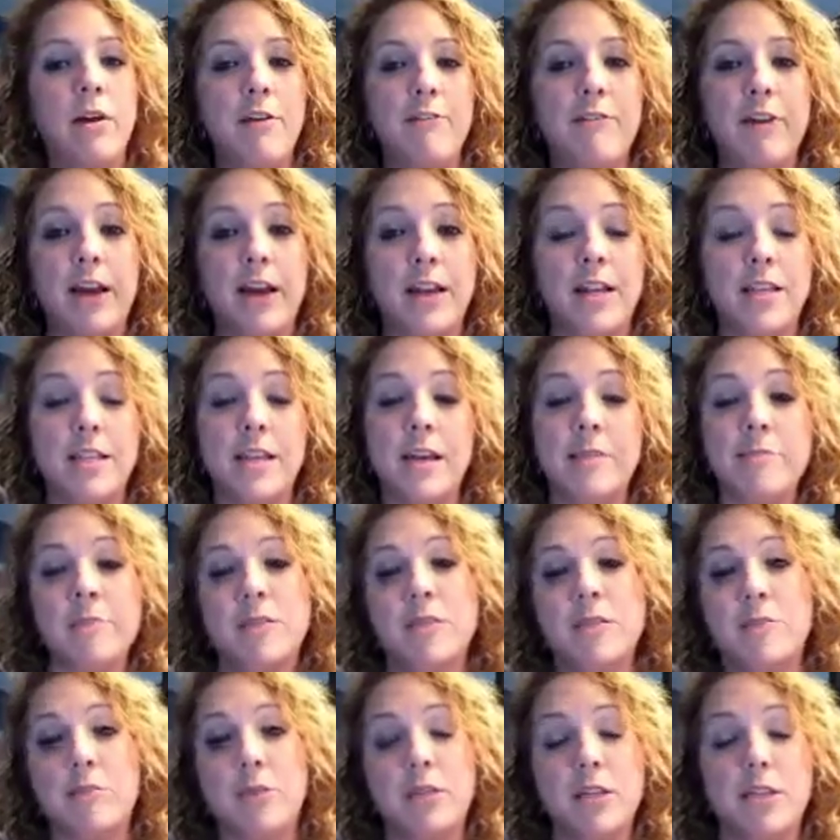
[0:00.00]
find
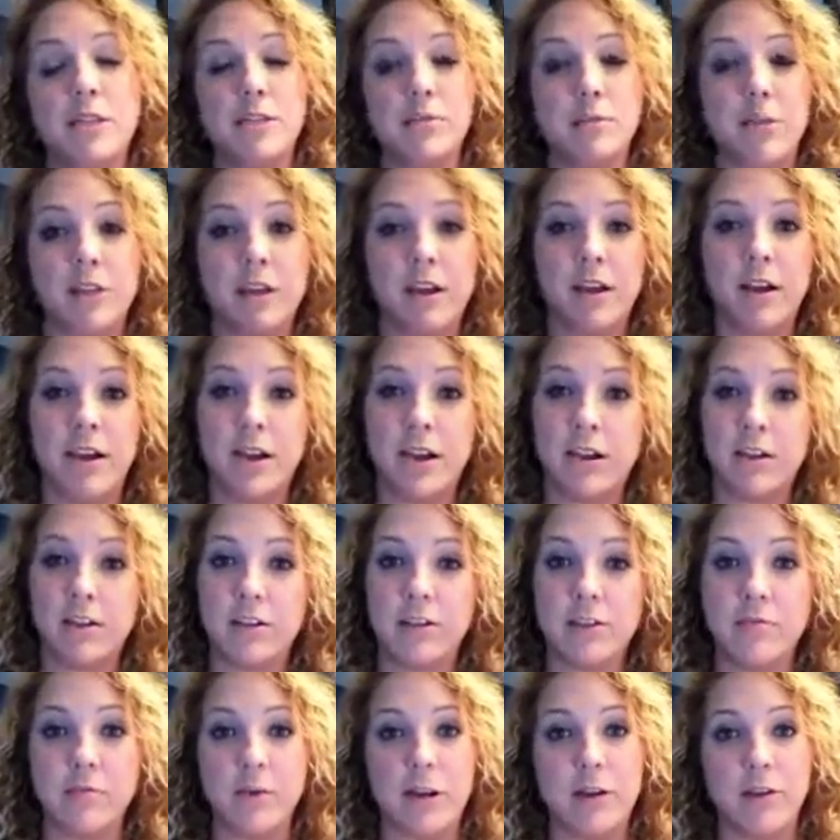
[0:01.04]
examples of places where their
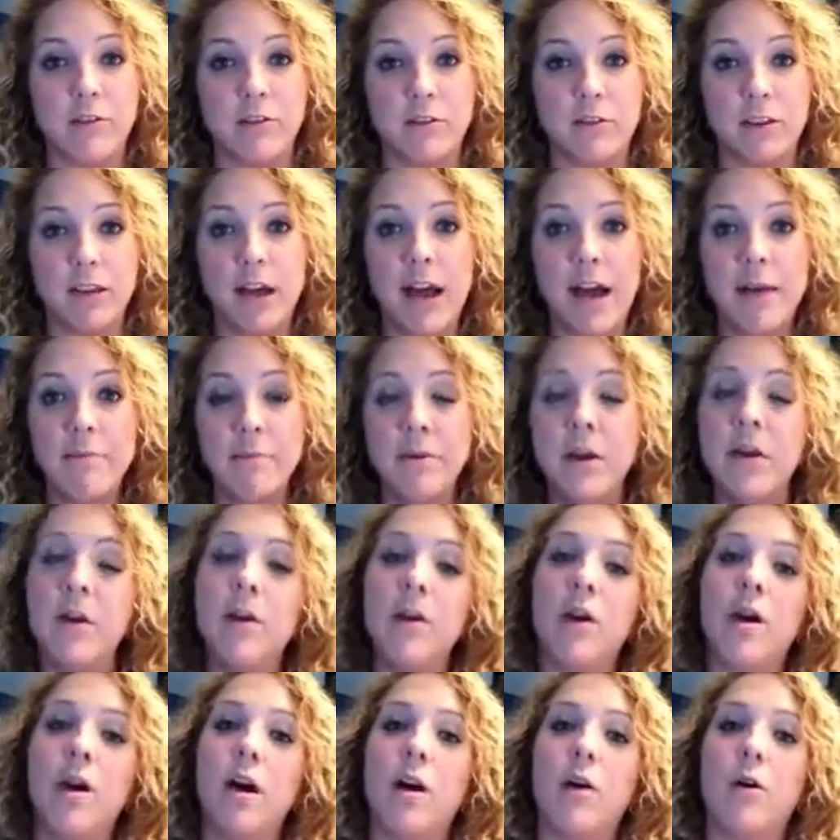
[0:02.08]
characters might overlap.
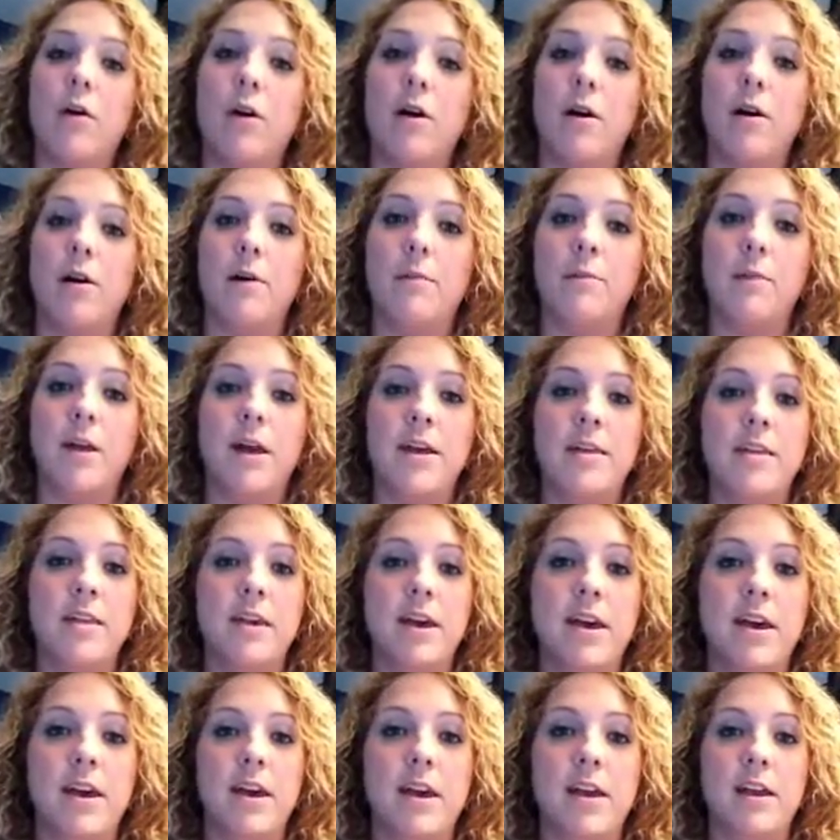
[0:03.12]
And
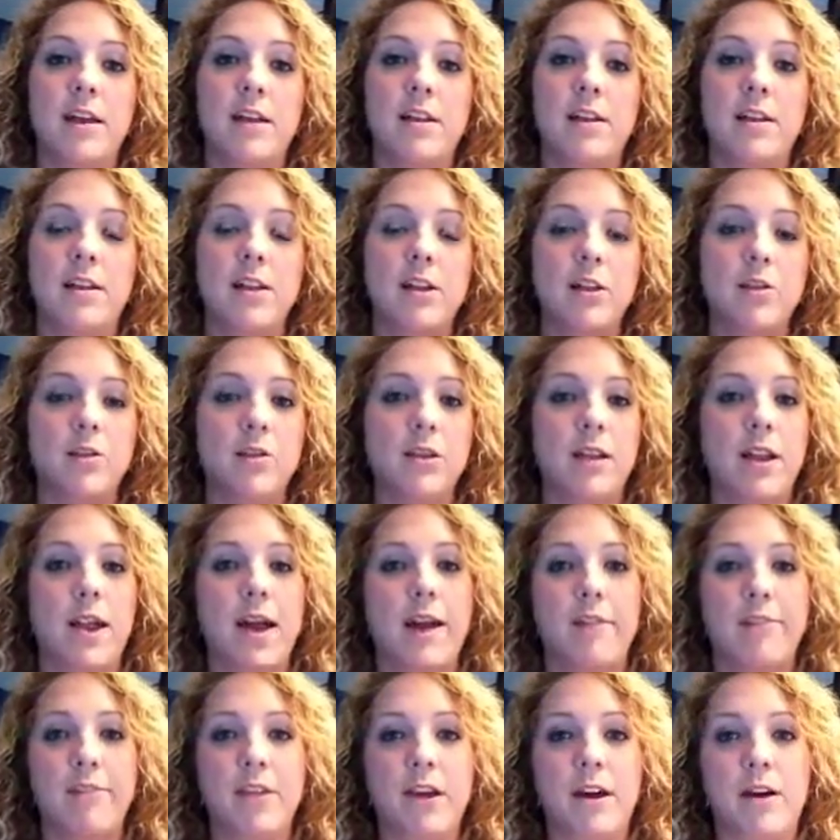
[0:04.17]
then you can
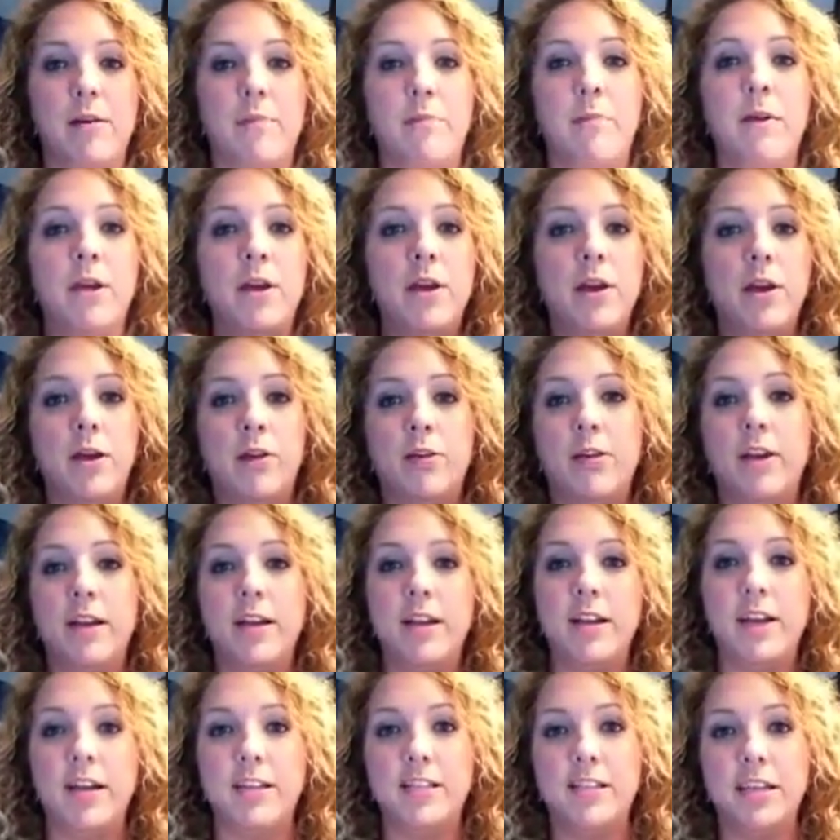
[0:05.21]
have them create
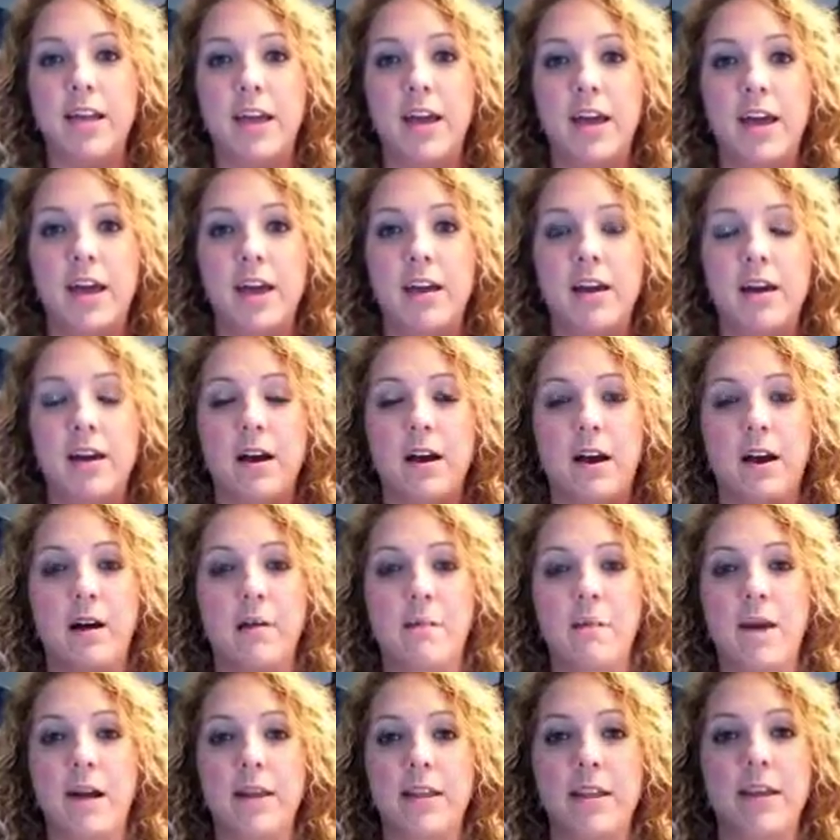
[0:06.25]
an essay
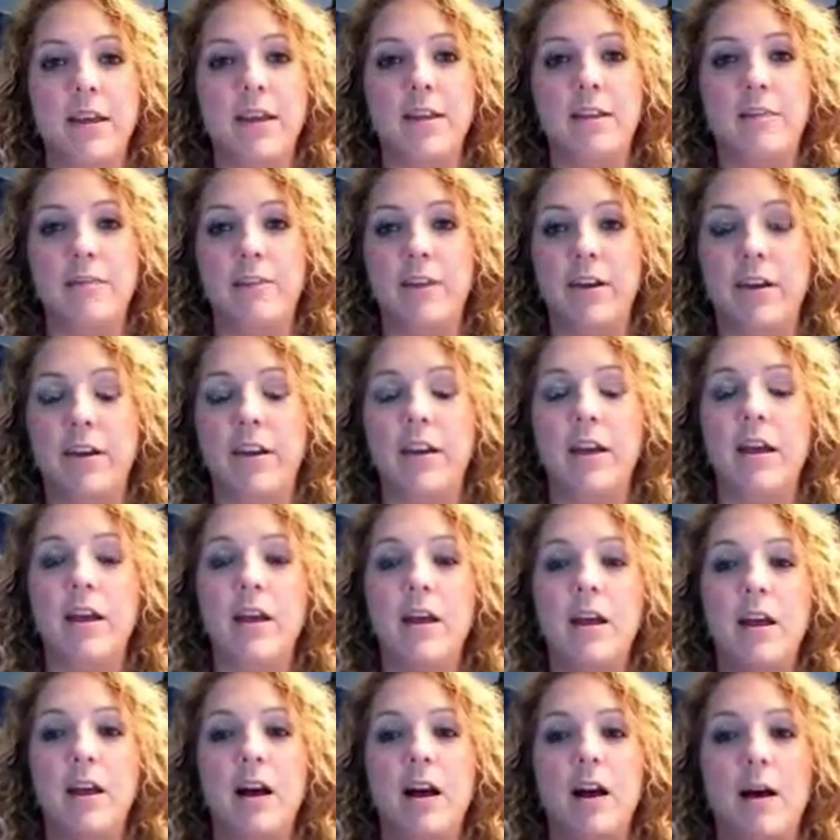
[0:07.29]
at the end of it,
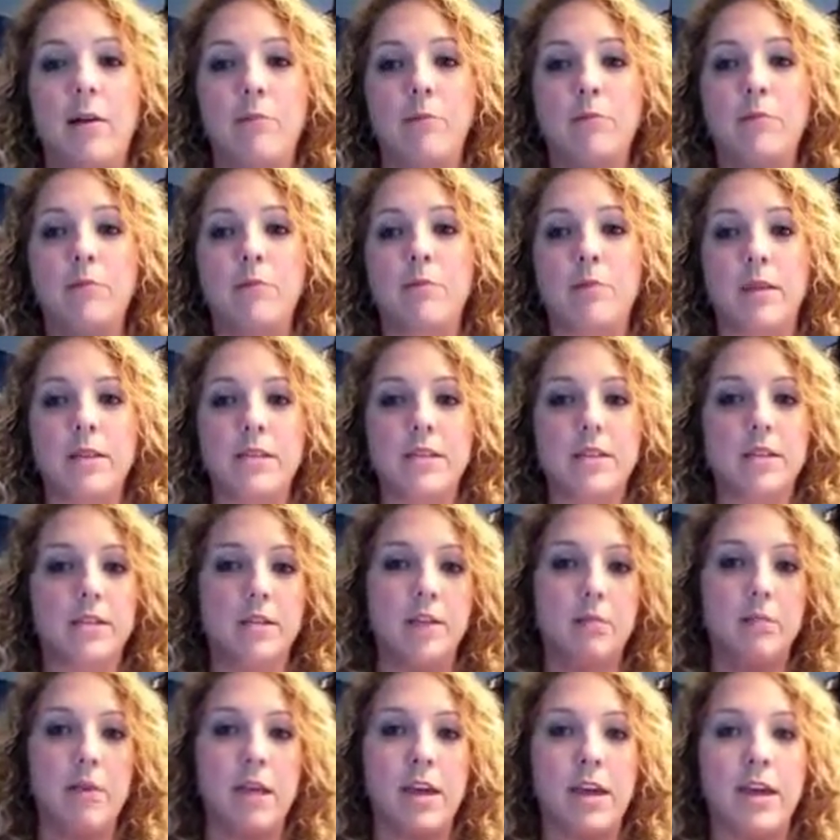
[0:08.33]

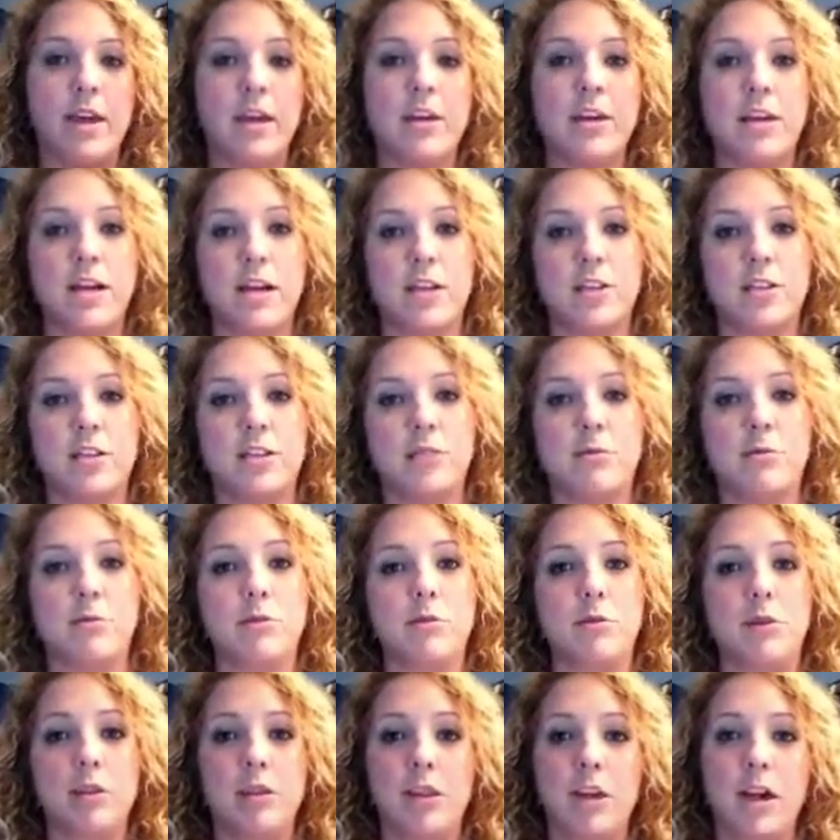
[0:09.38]
basically making connections
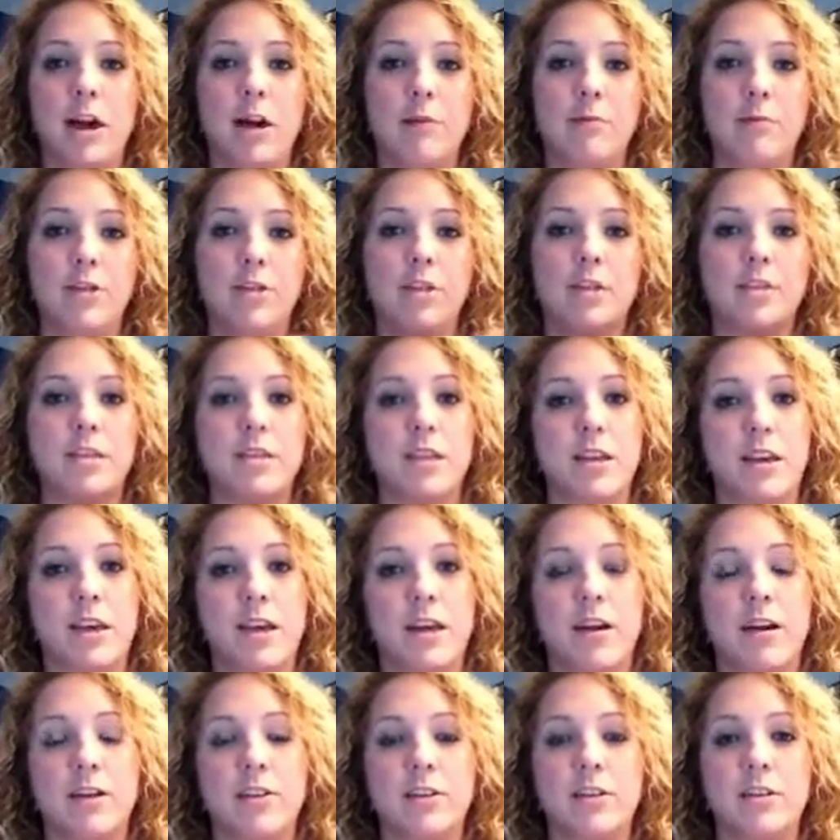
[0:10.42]
between the objects and the
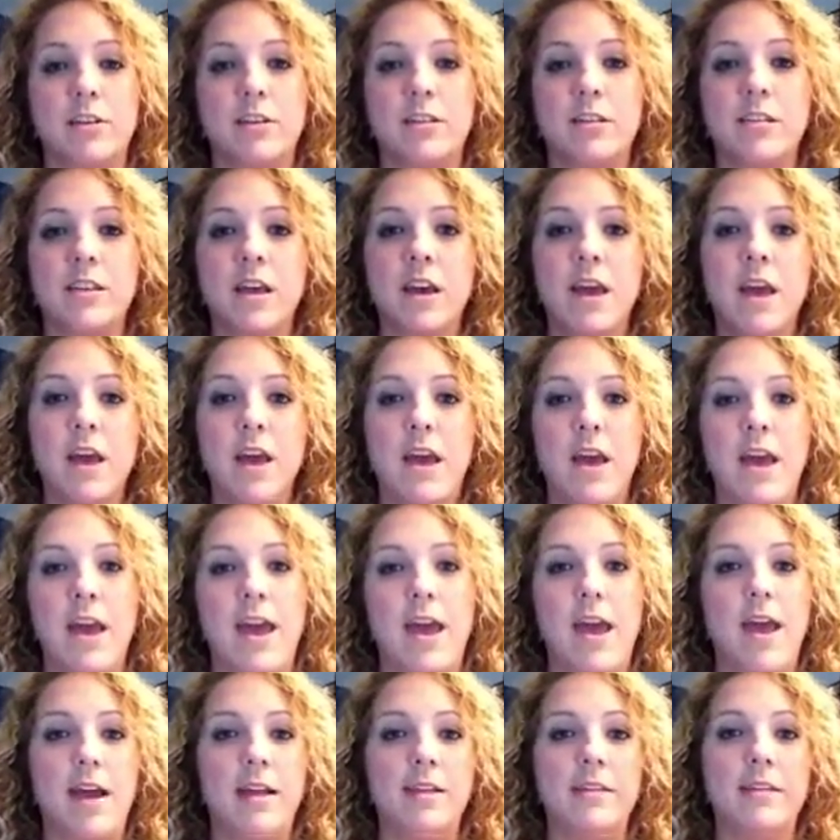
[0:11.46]
characters
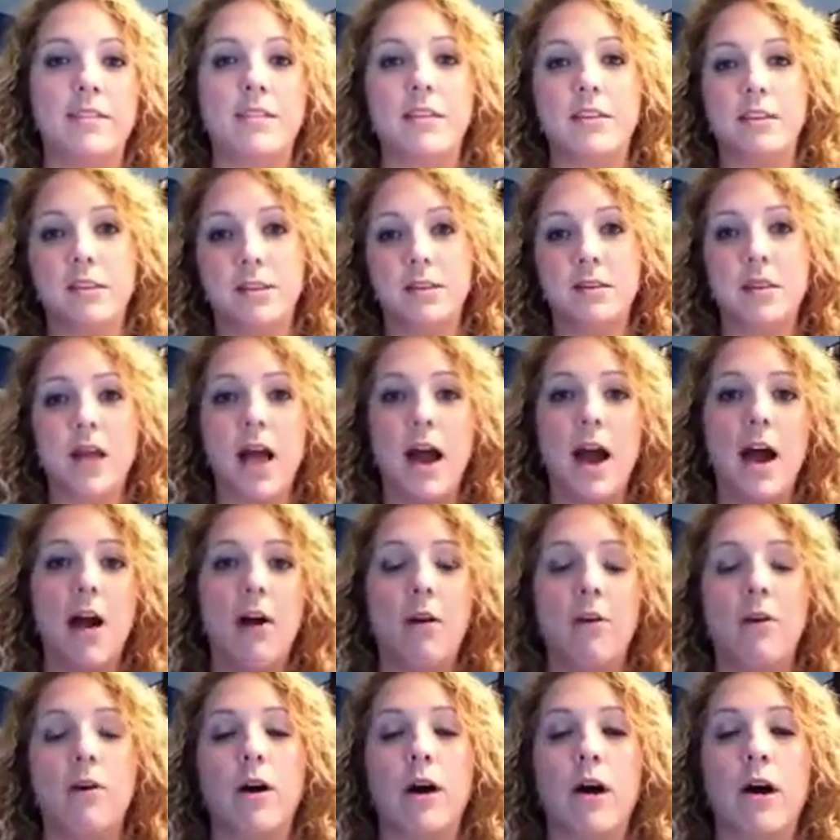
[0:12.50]
and
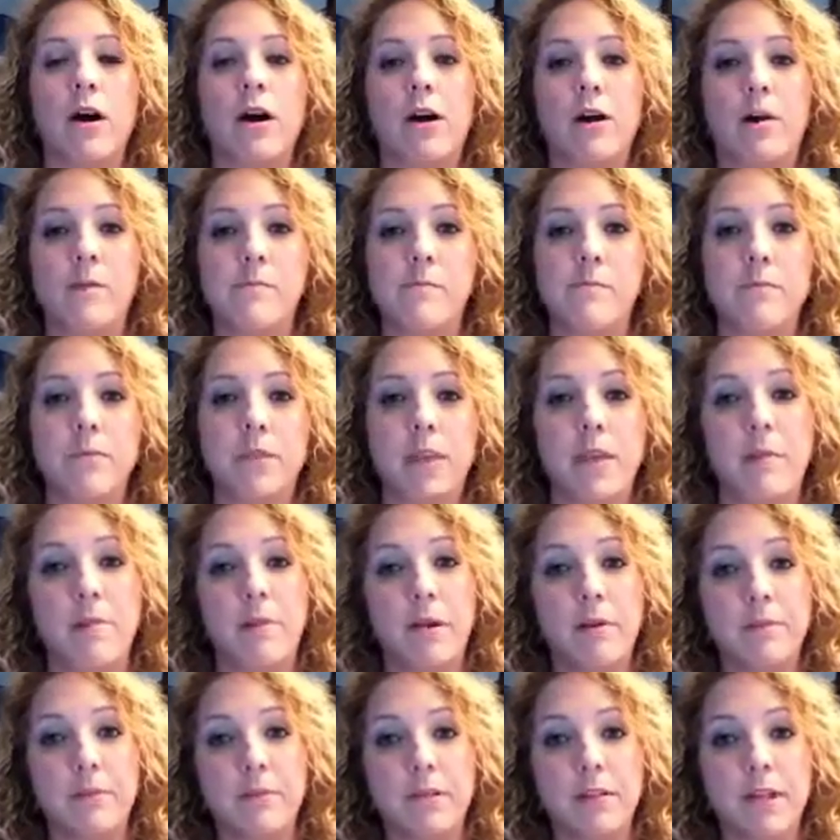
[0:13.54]
how they
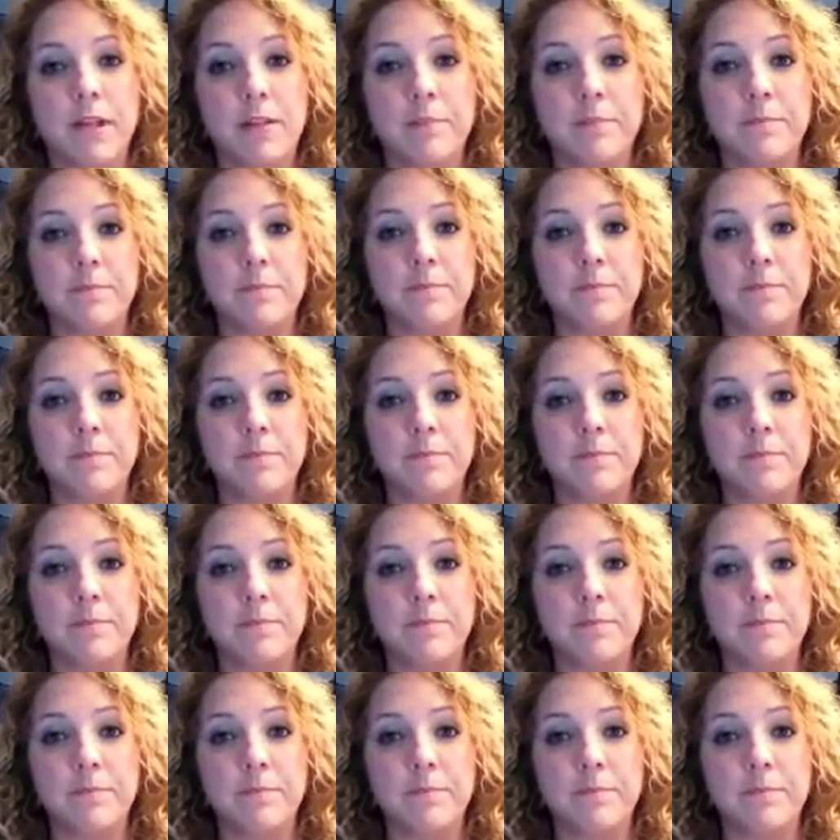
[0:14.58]
might relate.